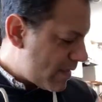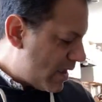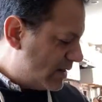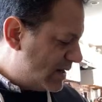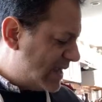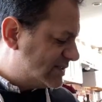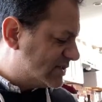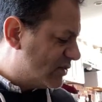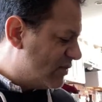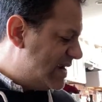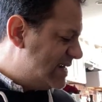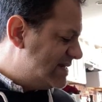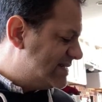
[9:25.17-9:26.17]
Nice
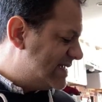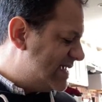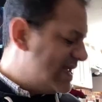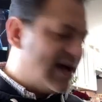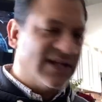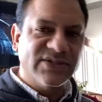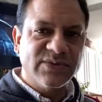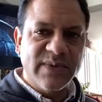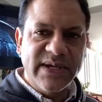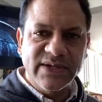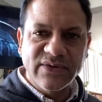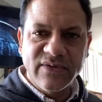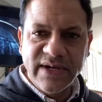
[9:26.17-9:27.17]
green tea,
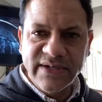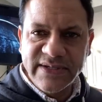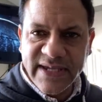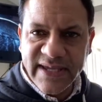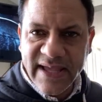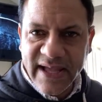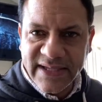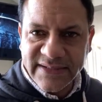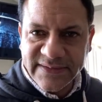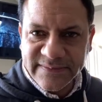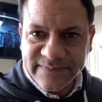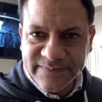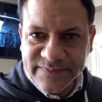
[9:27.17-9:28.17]
unsweetened green tea, guys.
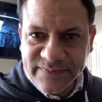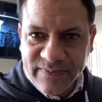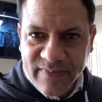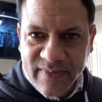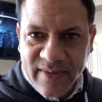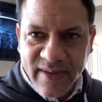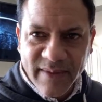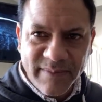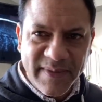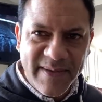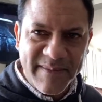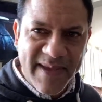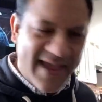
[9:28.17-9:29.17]

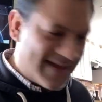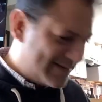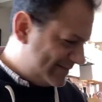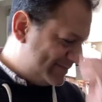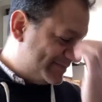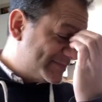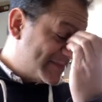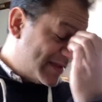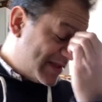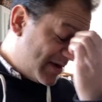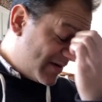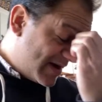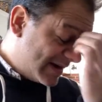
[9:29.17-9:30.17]
B-Man.
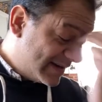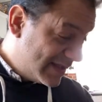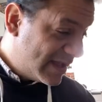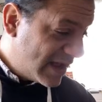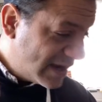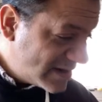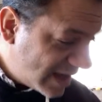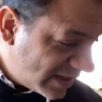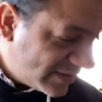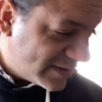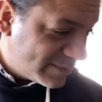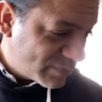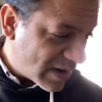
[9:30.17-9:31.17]
All right.
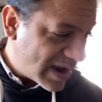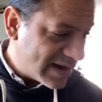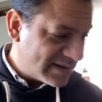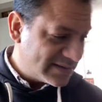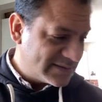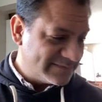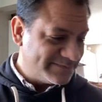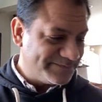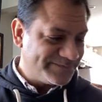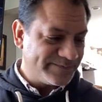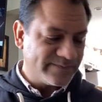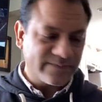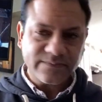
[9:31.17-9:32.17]
Another product
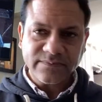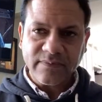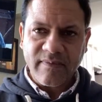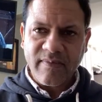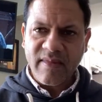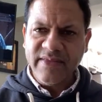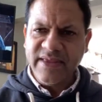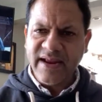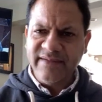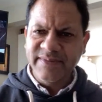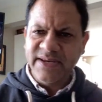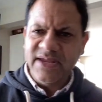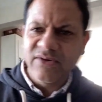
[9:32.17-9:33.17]
that I've
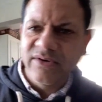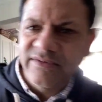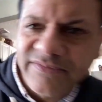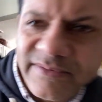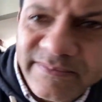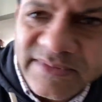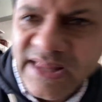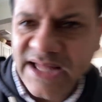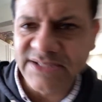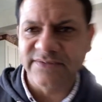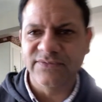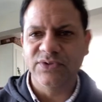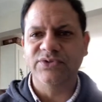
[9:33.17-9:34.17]
been hearing from lots
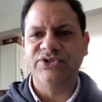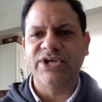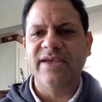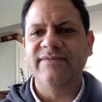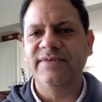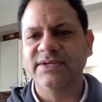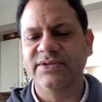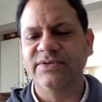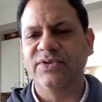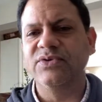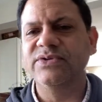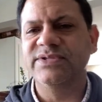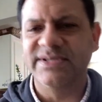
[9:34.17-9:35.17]
of you shaving
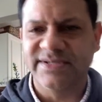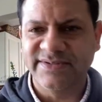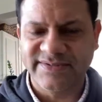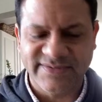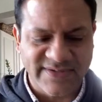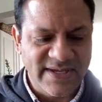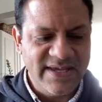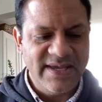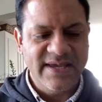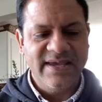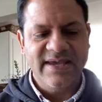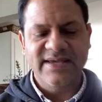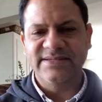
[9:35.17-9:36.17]
enthusiasts
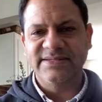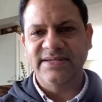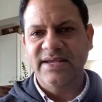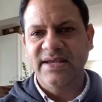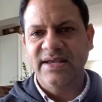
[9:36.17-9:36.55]
is